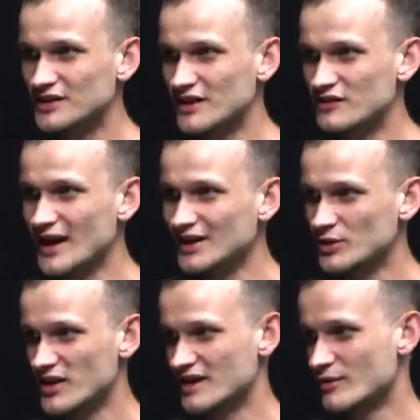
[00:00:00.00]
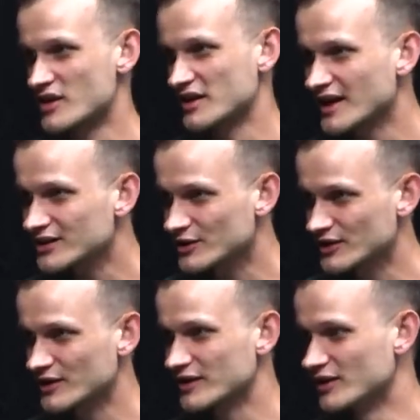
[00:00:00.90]
And then if you add those numbers together,
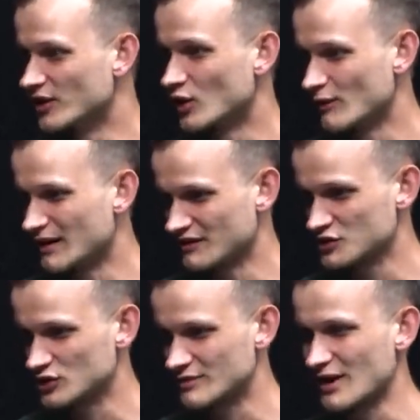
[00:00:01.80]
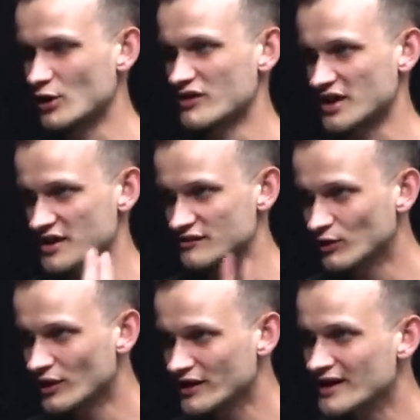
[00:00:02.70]
you go above 2 to the power of
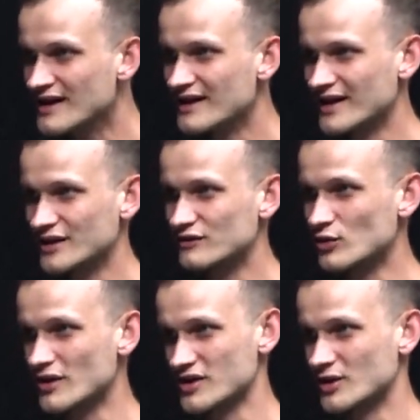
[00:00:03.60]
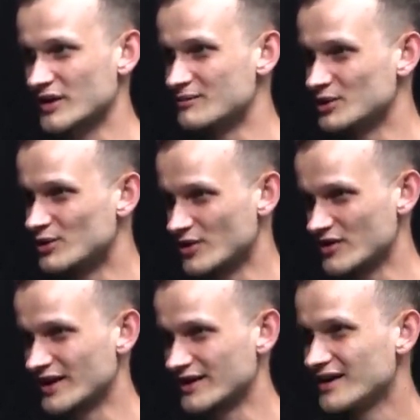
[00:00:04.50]
64. And of course, computers
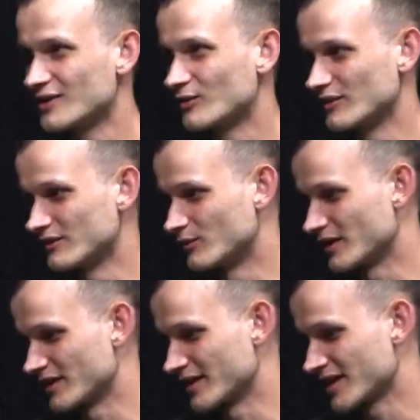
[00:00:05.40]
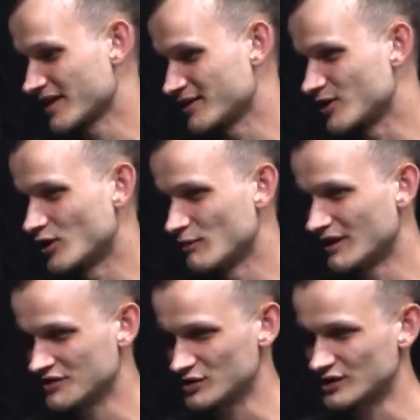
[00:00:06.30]
like once you go
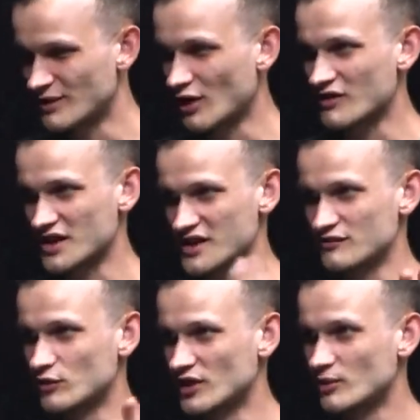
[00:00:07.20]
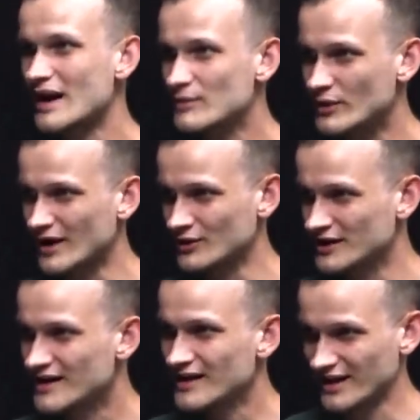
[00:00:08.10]
above 2 to the power of 64, you wrap around.
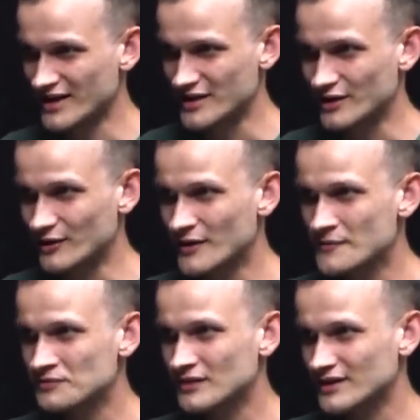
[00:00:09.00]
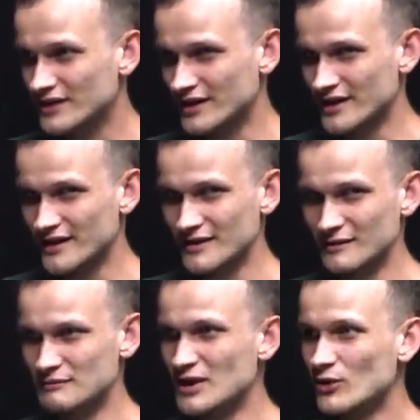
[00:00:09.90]
And so the
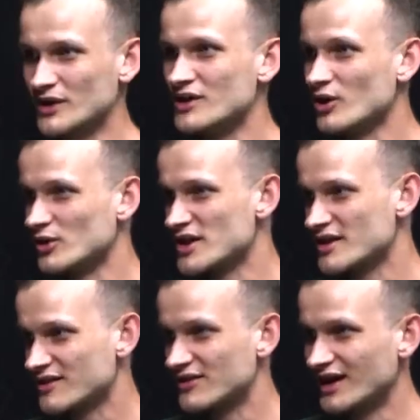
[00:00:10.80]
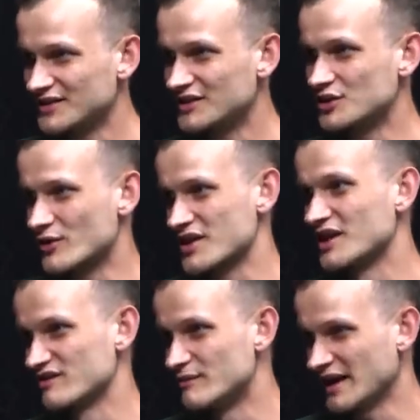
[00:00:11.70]
Bitcoin nodes thought that there was
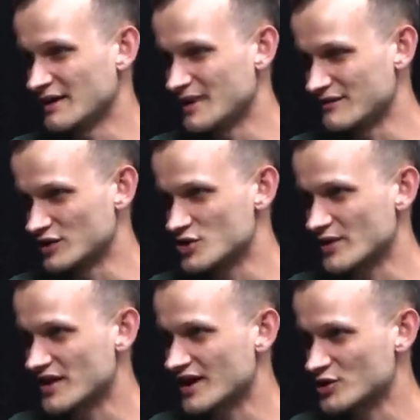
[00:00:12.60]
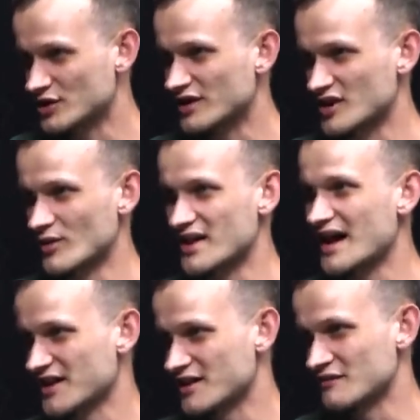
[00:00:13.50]
enough money to pay for the transaction because it was
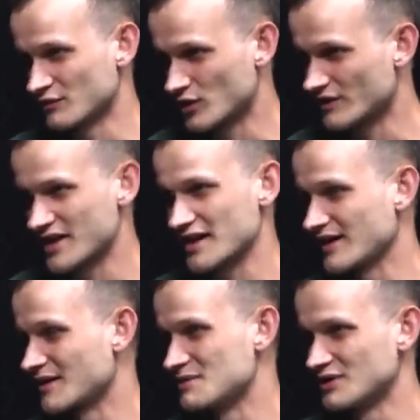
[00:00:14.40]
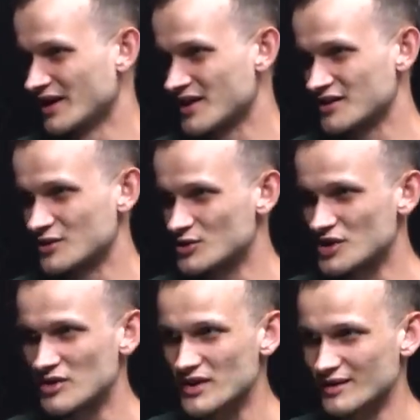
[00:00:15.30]
asking for, let's say, like a billion
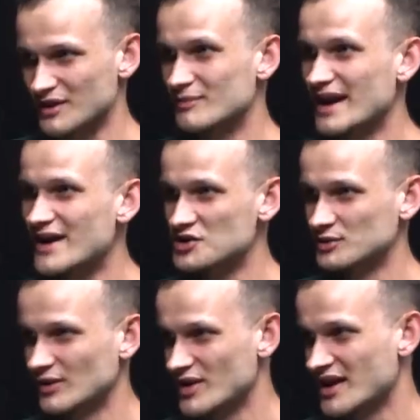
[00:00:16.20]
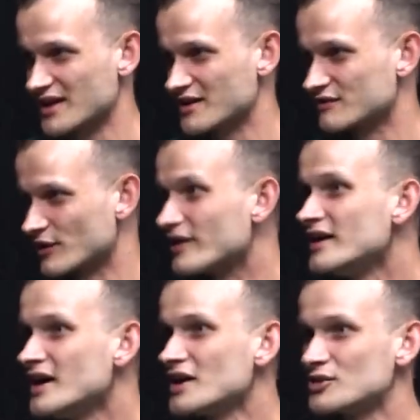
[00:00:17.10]
satoshis or something, but actually it was asking for
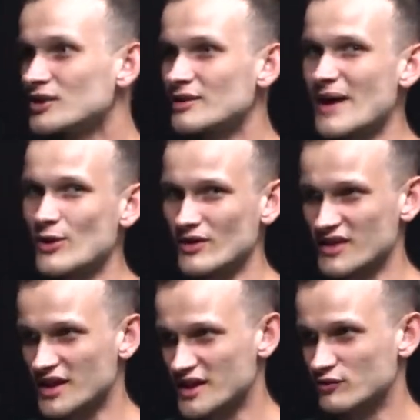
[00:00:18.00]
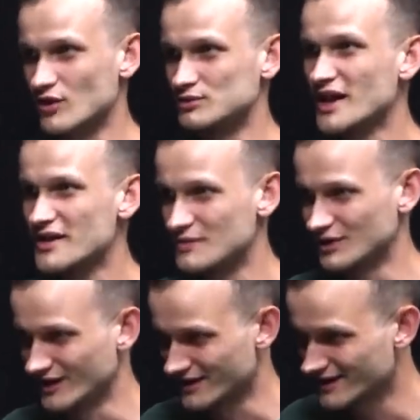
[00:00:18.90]
2 to the power of 64 plus a
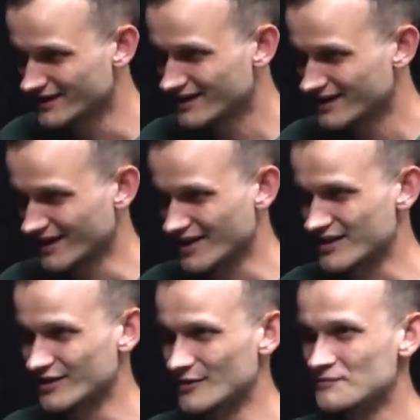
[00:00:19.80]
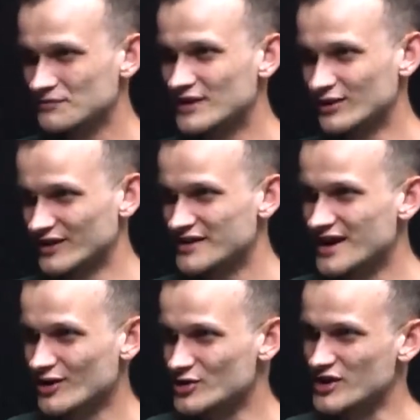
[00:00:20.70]
billion. And so, the
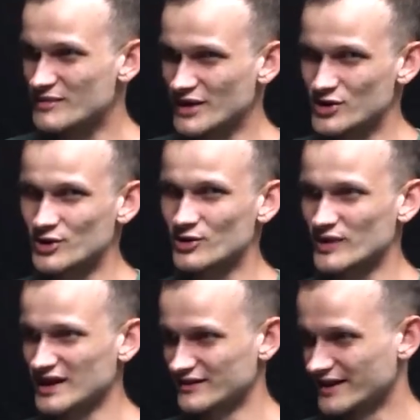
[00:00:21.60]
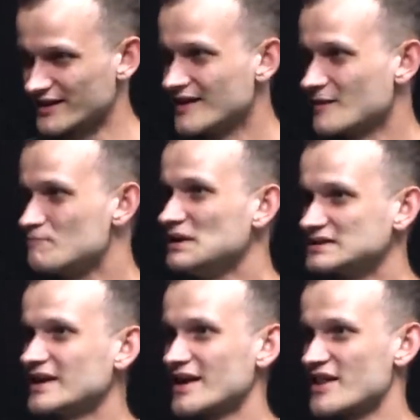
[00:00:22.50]
attacker just managed to create like
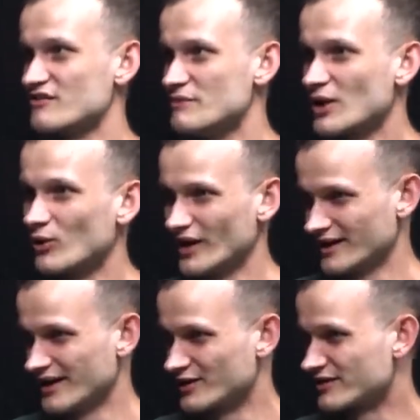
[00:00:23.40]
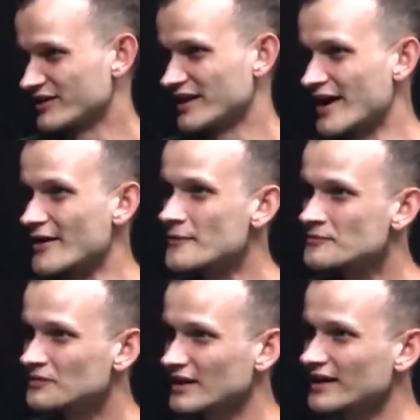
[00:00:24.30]
billions of Bitcoin out of thin air.
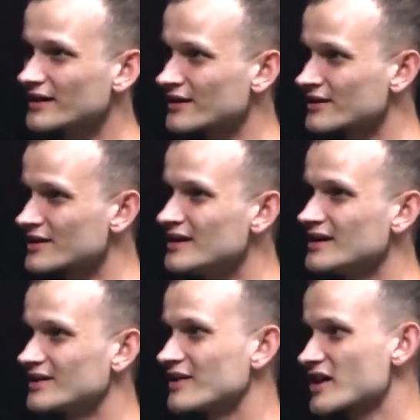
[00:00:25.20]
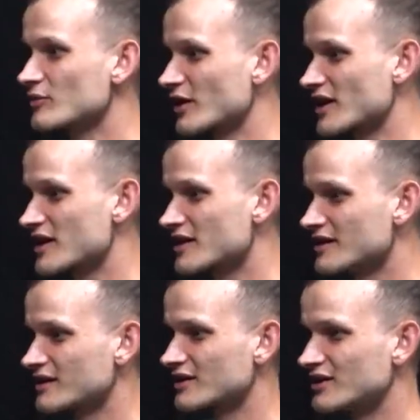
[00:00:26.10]
And this was
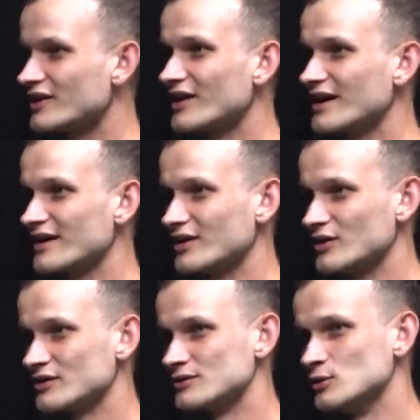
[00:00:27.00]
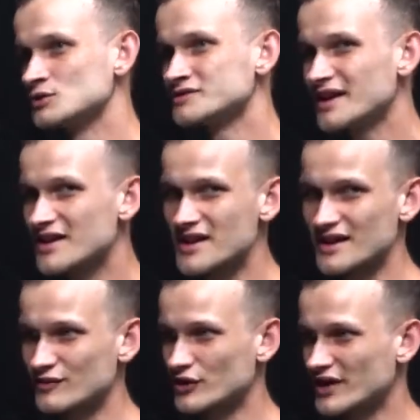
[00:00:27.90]
not only
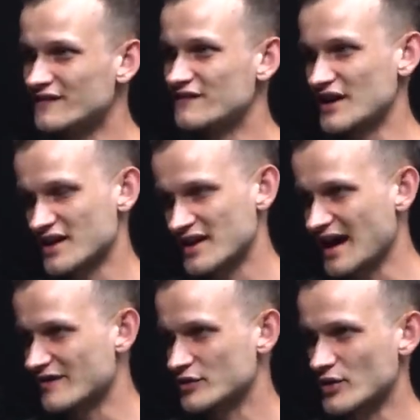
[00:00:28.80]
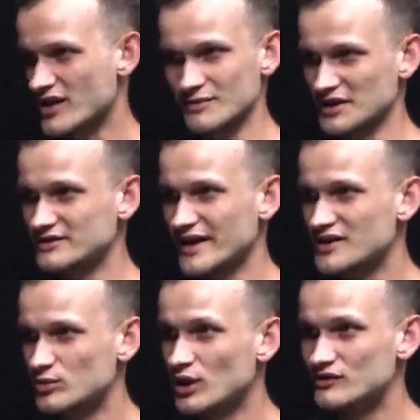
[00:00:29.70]
discovered and fixed after something like
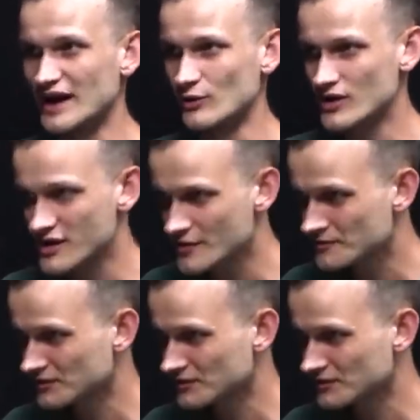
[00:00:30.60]
12 hours.